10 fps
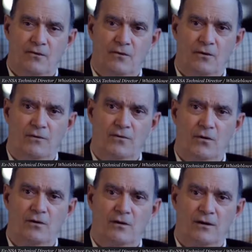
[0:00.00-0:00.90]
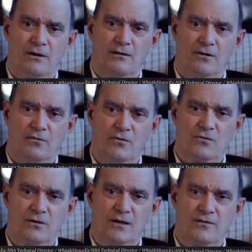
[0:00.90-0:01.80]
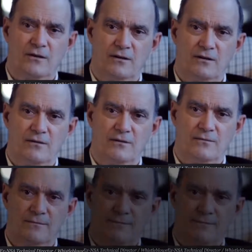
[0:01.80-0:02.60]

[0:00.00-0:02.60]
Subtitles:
So if you're a target, there's virtually nothing you can do.